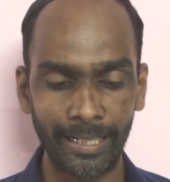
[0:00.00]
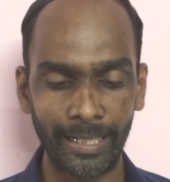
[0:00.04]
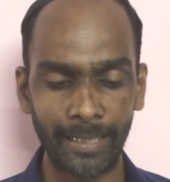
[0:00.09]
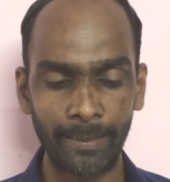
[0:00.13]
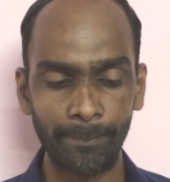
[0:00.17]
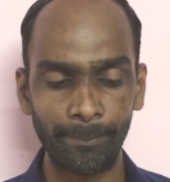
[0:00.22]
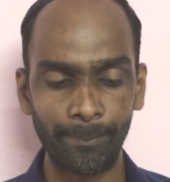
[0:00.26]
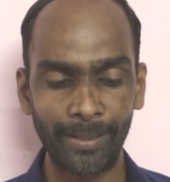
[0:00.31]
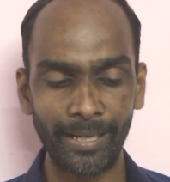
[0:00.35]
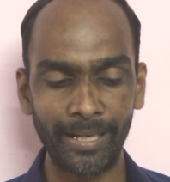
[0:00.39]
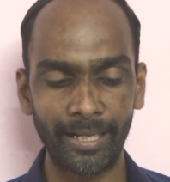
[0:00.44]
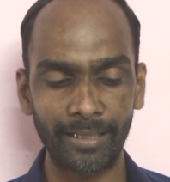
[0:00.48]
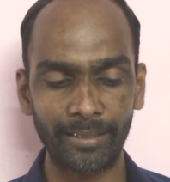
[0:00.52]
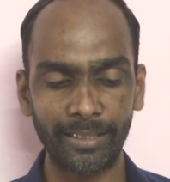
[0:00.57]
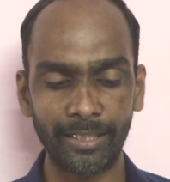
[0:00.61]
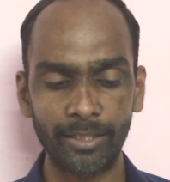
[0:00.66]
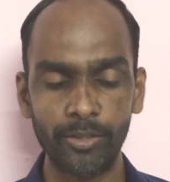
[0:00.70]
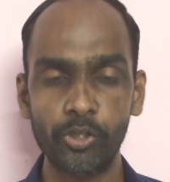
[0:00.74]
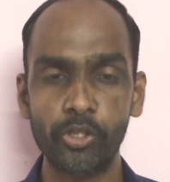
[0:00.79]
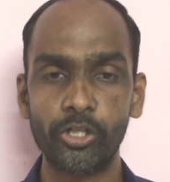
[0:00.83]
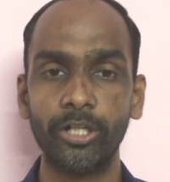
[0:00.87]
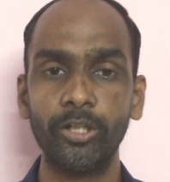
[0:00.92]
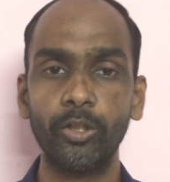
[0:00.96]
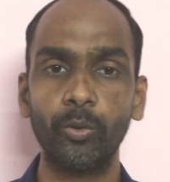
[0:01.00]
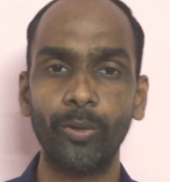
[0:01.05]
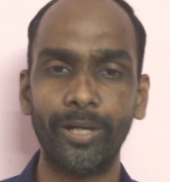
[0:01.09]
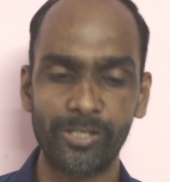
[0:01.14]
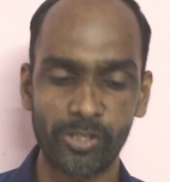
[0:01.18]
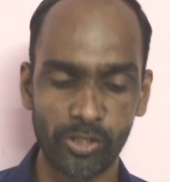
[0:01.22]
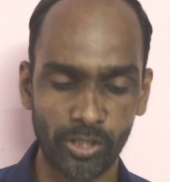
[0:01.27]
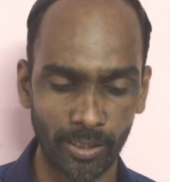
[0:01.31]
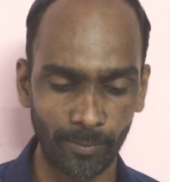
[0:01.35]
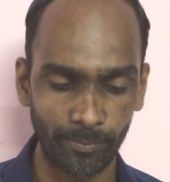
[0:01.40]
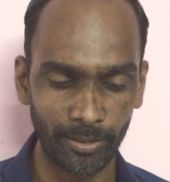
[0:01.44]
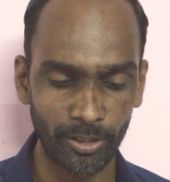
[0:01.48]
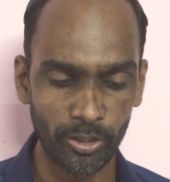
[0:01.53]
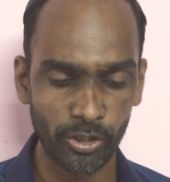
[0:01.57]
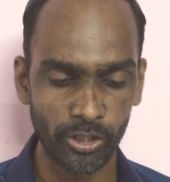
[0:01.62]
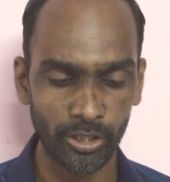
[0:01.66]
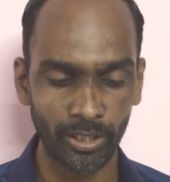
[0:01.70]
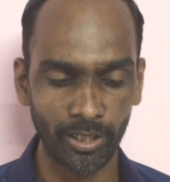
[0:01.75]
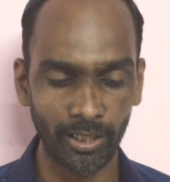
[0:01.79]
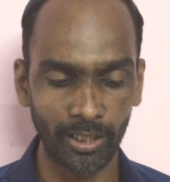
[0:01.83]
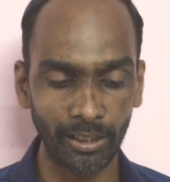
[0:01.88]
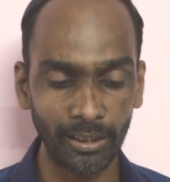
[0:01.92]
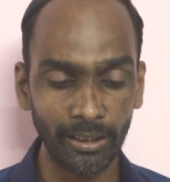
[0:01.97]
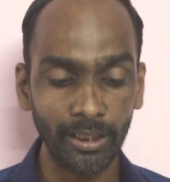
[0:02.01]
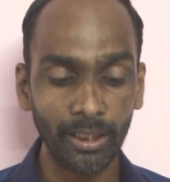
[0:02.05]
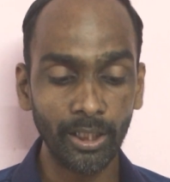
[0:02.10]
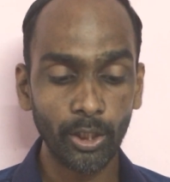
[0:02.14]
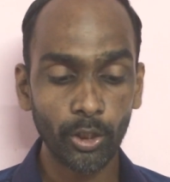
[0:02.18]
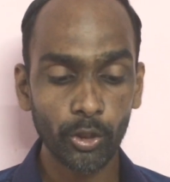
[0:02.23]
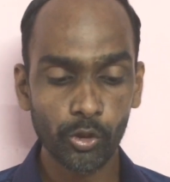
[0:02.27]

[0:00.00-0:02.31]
and pay attention to establishing a